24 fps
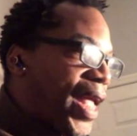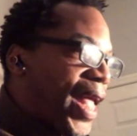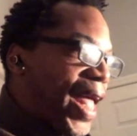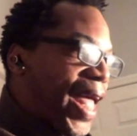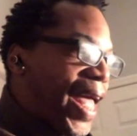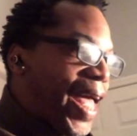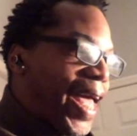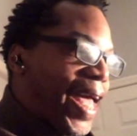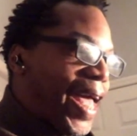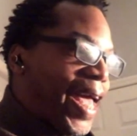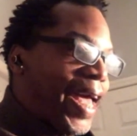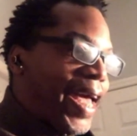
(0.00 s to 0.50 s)

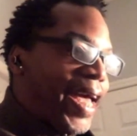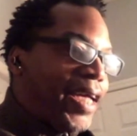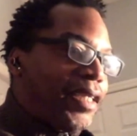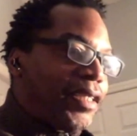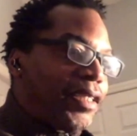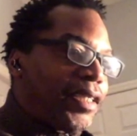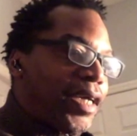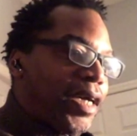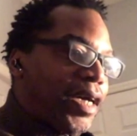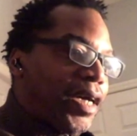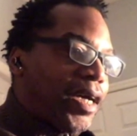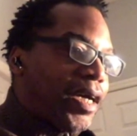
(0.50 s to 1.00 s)

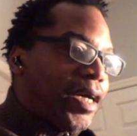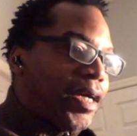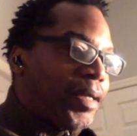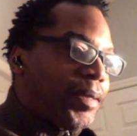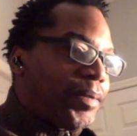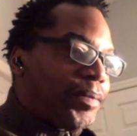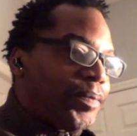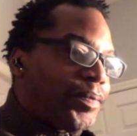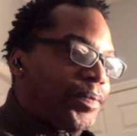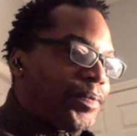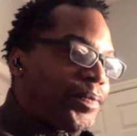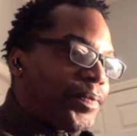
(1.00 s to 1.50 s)
and
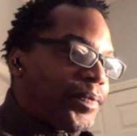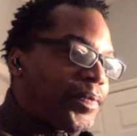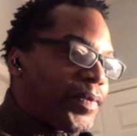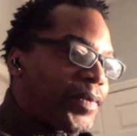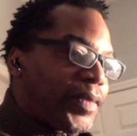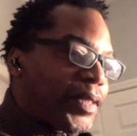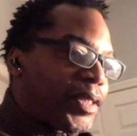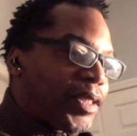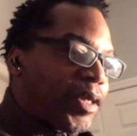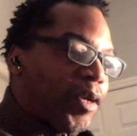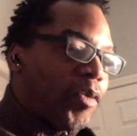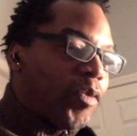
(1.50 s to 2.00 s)

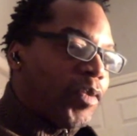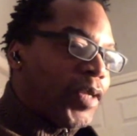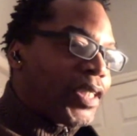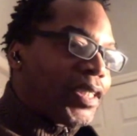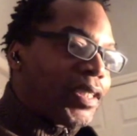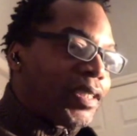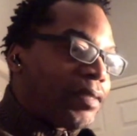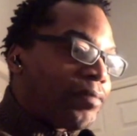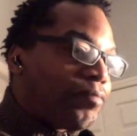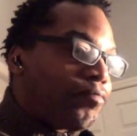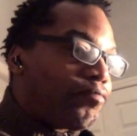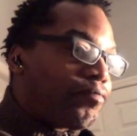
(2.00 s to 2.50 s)
so
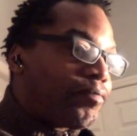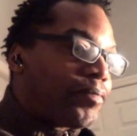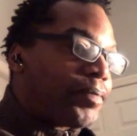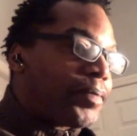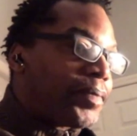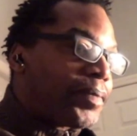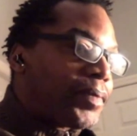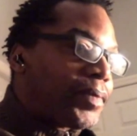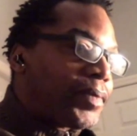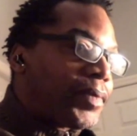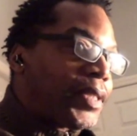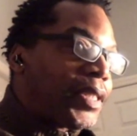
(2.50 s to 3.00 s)
which
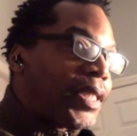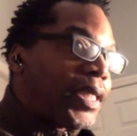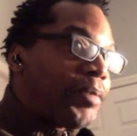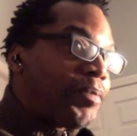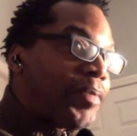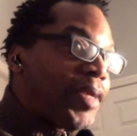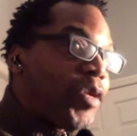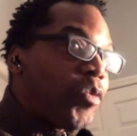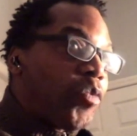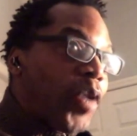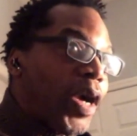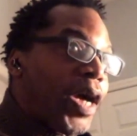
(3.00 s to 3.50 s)
did
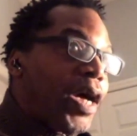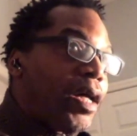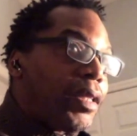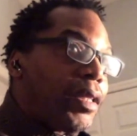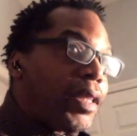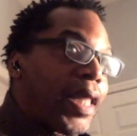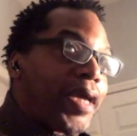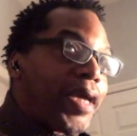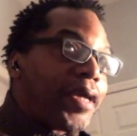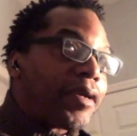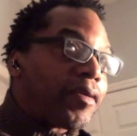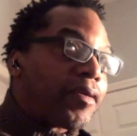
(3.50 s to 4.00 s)
me
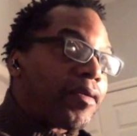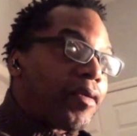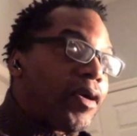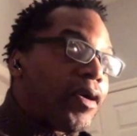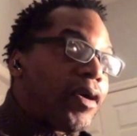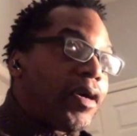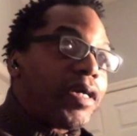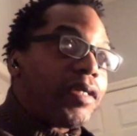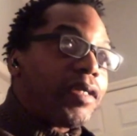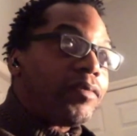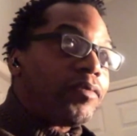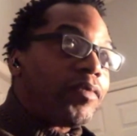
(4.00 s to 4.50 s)
well later
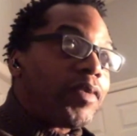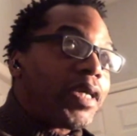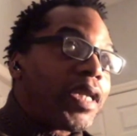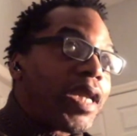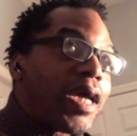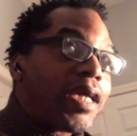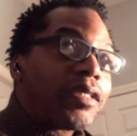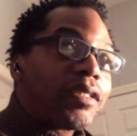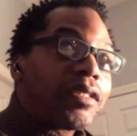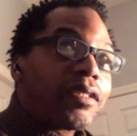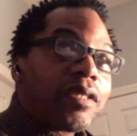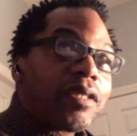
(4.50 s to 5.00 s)
on.
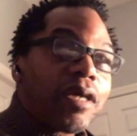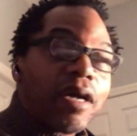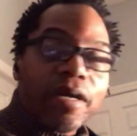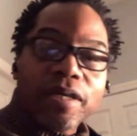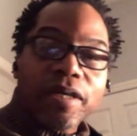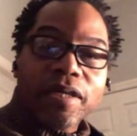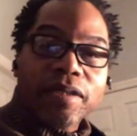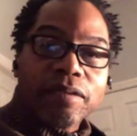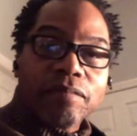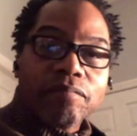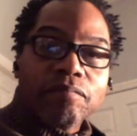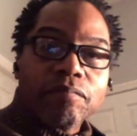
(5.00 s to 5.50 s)

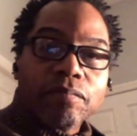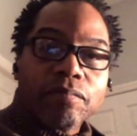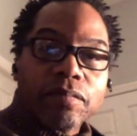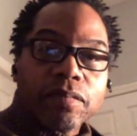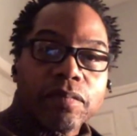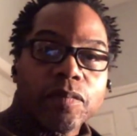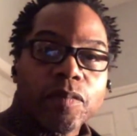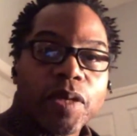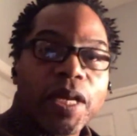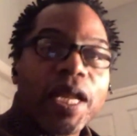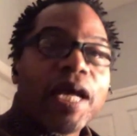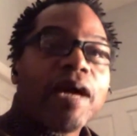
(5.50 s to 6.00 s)

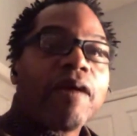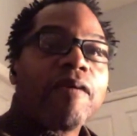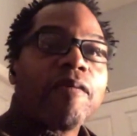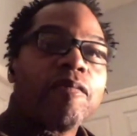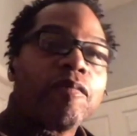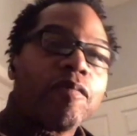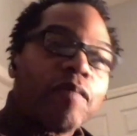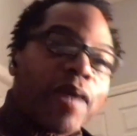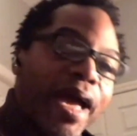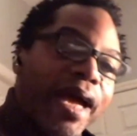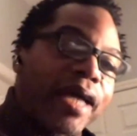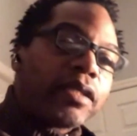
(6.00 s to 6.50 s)
When I
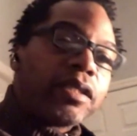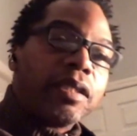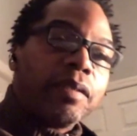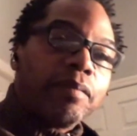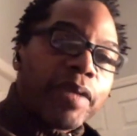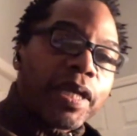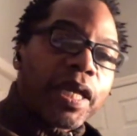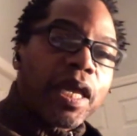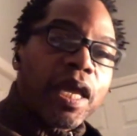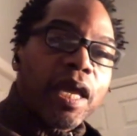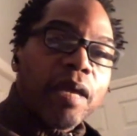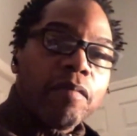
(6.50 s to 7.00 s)
actually
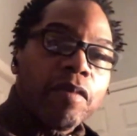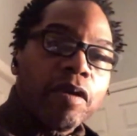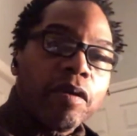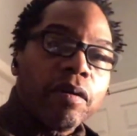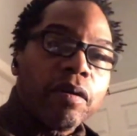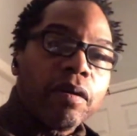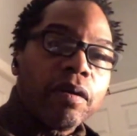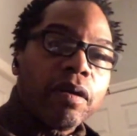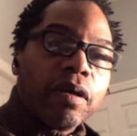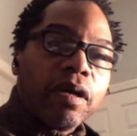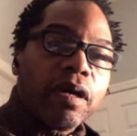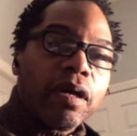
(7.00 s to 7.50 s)
became a
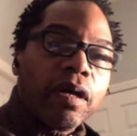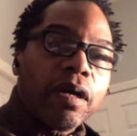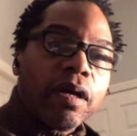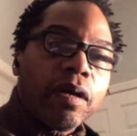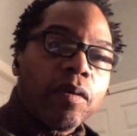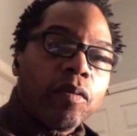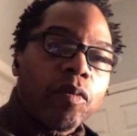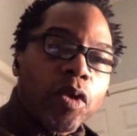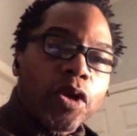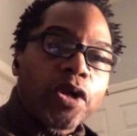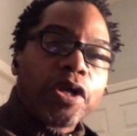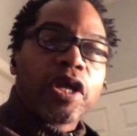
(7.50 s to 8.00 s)

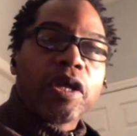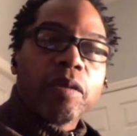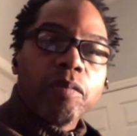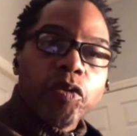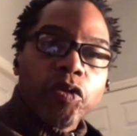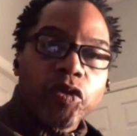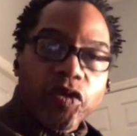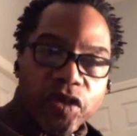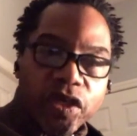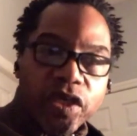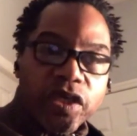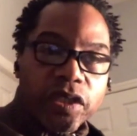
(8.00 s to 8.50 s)
working
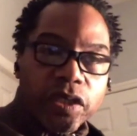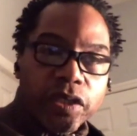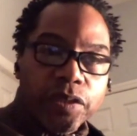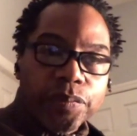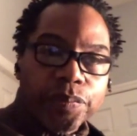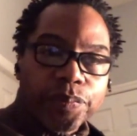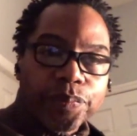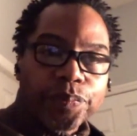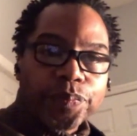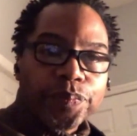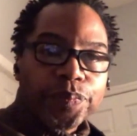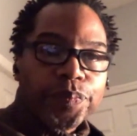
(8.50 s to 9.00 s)

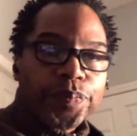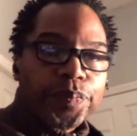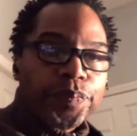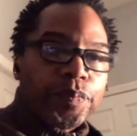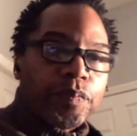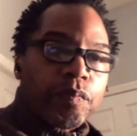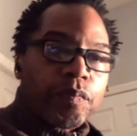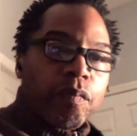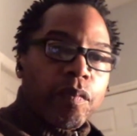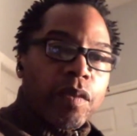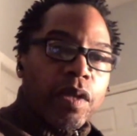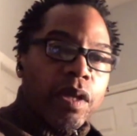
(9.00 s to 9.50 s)
musician,
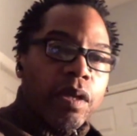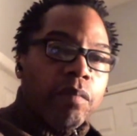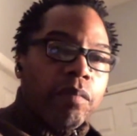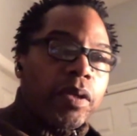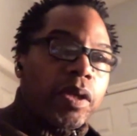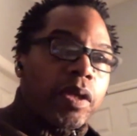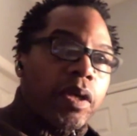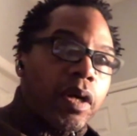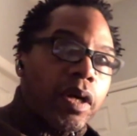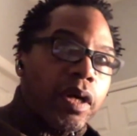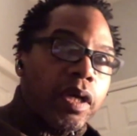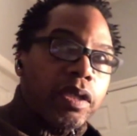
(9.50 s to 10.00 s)

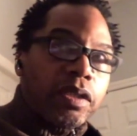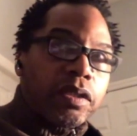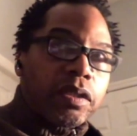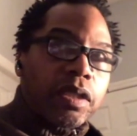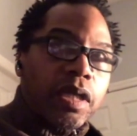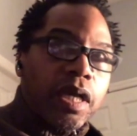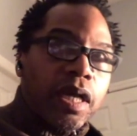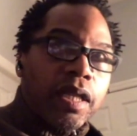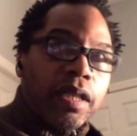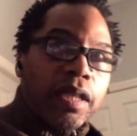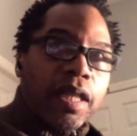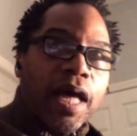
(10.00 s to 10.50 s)
because a
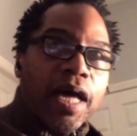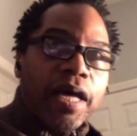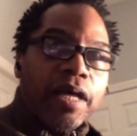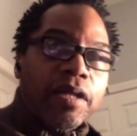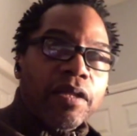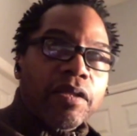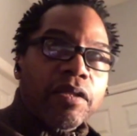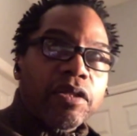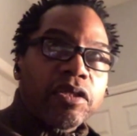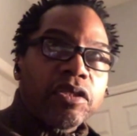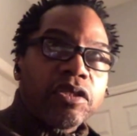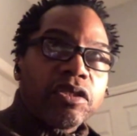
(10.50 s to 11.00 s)
lot of the